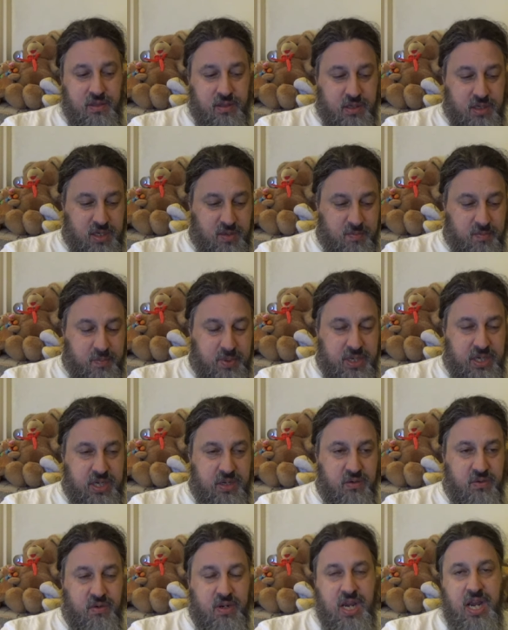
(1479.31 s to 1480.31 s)
going to be
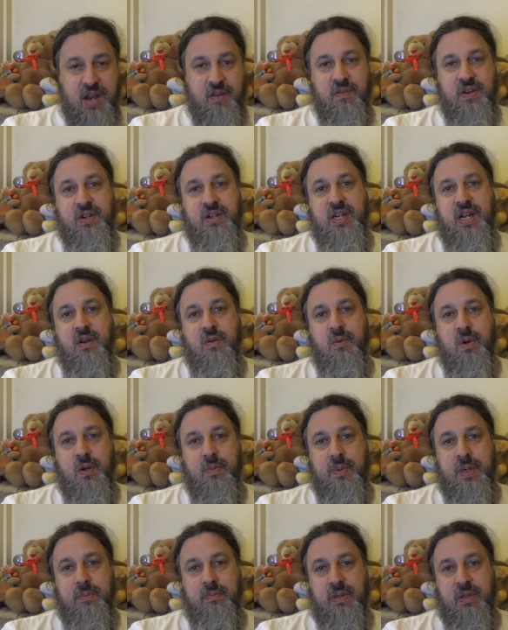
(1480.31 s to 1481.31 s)
your average network.
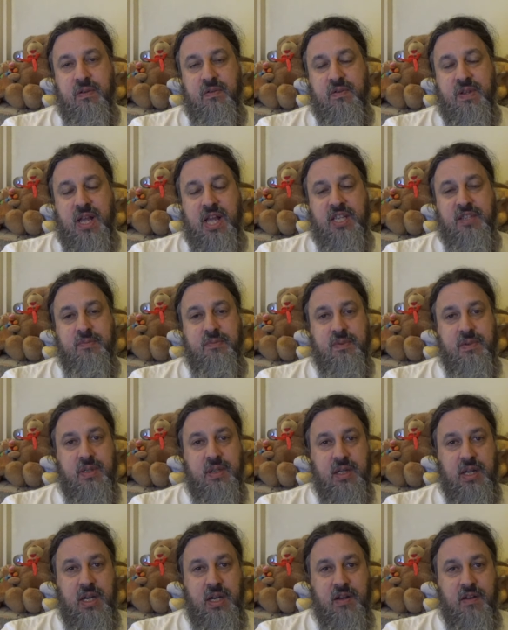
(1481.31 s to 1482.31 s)
People have asked me,
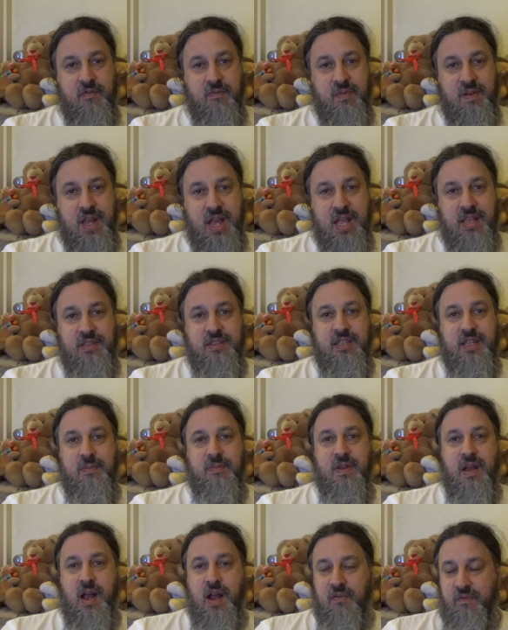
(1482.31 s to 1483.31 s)
had some
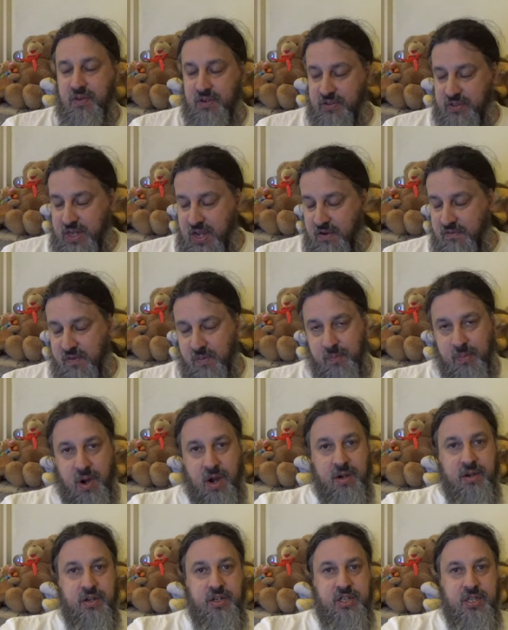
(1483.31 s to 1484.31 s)
offers now for
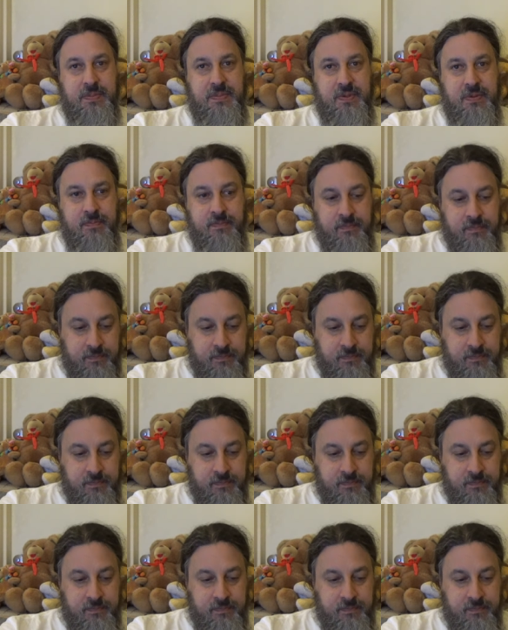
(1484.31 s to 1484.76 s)
partnerships.